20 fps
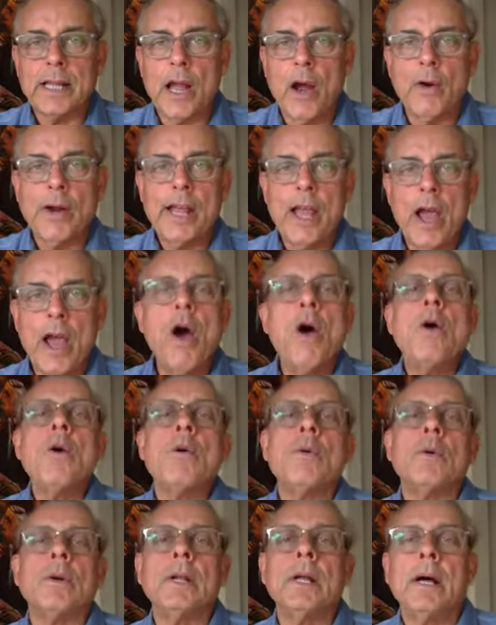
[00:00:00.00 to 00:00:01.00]
They already
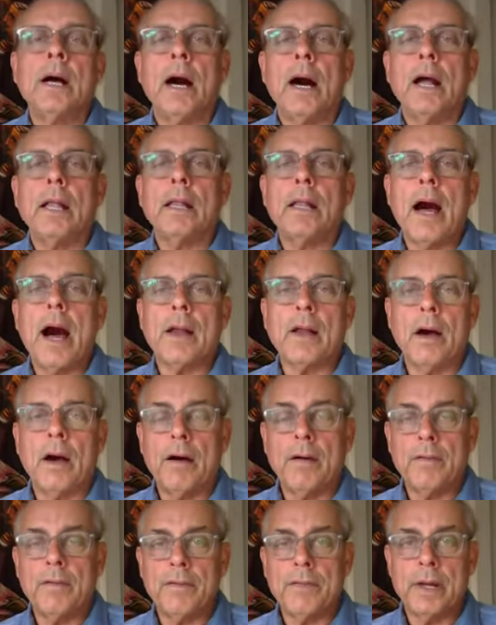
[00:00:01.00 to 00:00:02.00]
own a lot
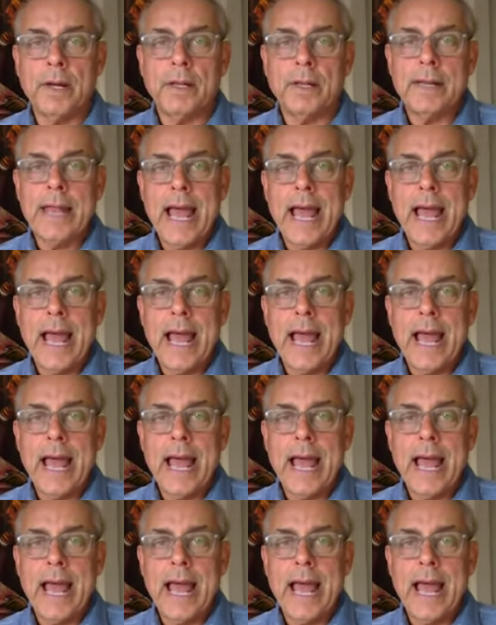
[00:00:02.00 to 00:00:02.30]
of the